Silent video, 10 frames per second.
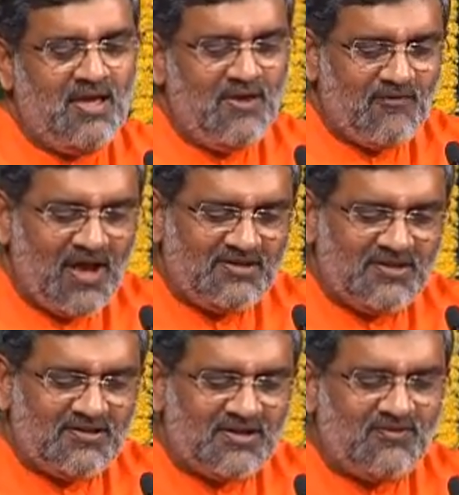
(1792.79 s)
When the
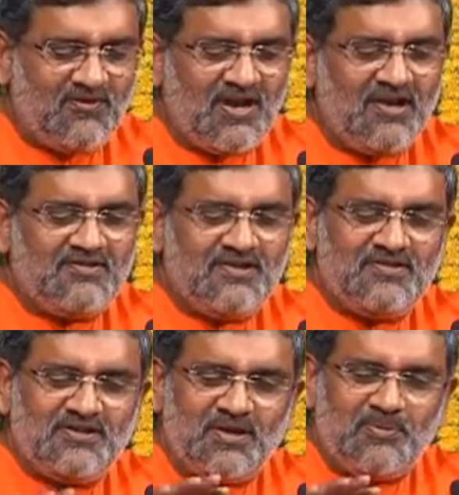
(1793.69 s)
sattva rises,
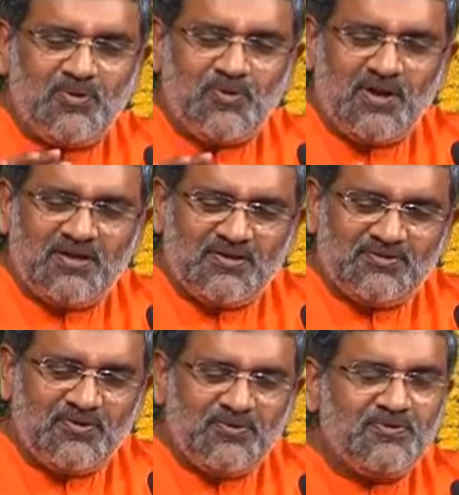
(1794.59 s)
the tamogun and
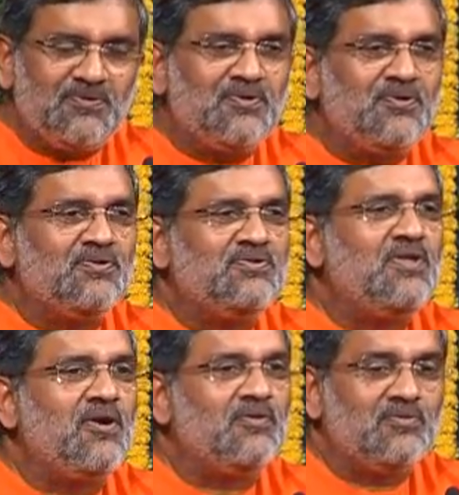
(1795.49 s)
rajogun goes
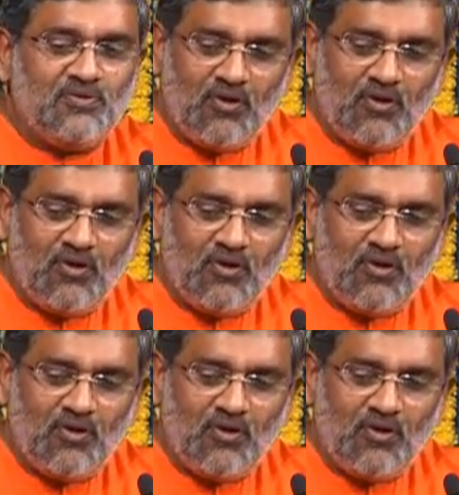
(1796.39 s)
down.